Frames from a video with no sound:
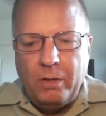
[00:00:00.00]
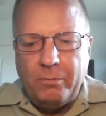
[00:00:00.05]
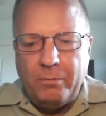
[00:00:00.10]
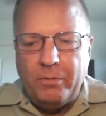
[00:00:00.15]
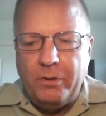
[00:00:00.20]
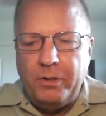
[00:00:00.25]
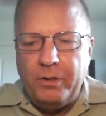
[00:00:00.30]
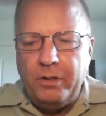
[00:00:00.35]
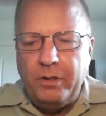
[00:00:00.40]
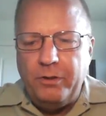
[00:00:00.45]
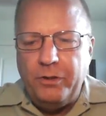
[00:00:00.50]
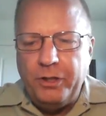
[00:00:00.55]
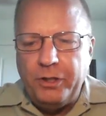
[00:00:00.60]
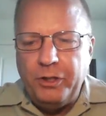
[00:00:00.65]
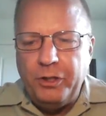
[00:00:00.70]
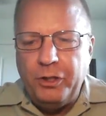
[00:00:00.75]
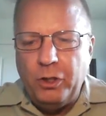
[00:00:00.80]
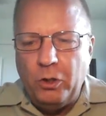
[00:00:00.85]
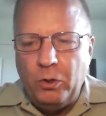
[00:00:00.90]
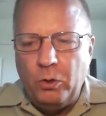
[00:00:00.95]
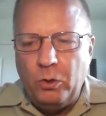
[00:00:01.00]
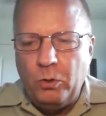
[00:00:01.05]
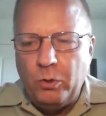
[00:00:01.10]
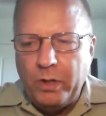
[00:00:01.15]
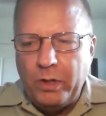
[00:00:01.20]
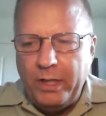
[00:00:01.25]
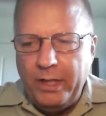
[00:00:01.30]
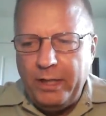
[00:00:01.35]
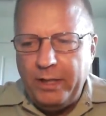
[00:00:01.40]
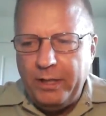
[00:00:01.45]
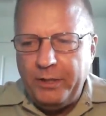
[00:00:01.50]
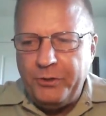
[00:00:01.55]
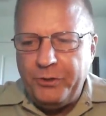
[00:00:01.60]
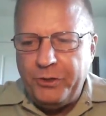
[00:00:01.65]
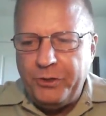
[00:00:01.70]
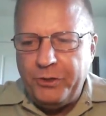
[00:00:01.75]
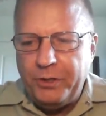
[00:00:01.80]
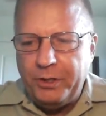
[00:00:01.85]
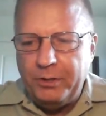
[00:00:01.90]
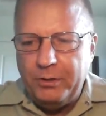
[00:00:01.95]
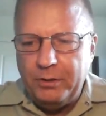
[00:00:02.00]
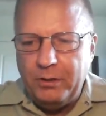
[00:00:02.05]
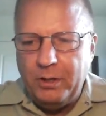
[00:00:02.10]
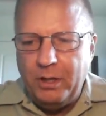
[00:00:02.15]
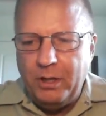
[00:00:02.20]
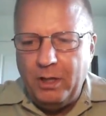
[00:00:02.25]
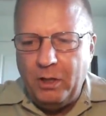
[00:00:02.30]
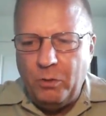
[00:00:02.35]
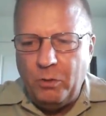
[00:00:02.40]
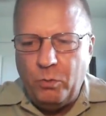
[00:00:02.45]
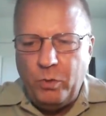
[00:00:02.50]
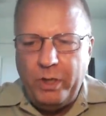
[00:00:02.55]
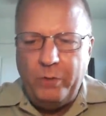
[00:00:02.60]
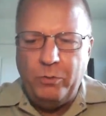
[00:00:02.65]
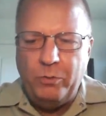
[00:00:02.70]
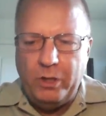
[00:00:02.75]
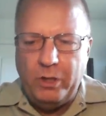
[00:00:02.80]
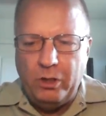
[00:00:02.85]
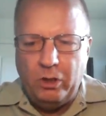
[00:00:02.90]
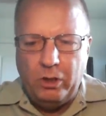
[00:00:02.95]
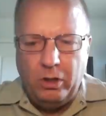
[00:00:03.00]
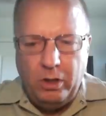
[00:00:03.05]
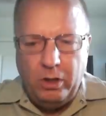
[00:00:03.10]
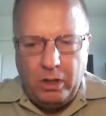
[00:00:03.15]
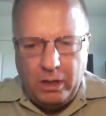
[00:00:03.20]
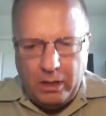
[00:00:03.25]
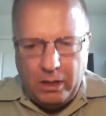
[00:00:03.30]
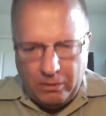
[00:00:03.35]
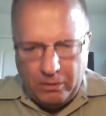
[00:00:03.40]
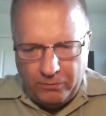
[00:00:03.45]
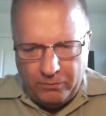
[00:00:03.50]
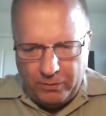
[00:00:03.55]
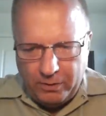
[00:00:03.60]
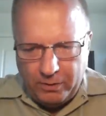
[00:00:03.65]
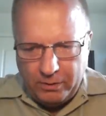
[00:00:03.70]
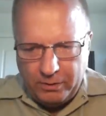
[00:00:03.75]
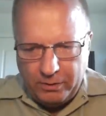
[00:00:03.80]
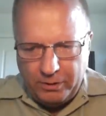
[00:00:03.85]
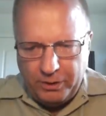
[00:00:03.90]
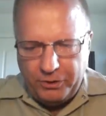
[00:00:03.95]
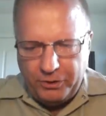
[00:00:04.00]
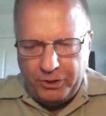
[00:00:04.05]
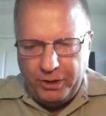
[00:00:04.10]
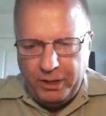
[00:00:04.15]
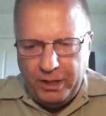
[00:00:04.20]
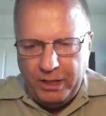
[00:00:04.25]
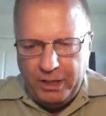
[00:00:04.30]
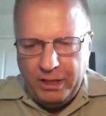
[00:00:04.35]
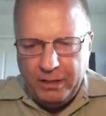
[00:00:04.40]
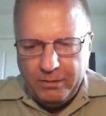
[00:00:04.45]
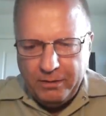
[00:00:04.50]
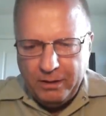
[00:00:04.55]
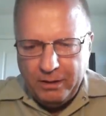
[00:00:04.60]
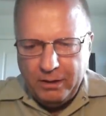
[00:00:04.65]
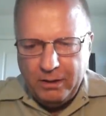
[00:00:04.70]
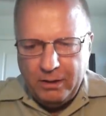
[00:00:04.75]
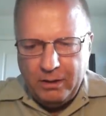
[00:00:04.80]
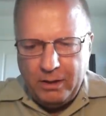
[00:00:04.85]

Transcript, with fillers: Well, the the goal is uh, we would love to see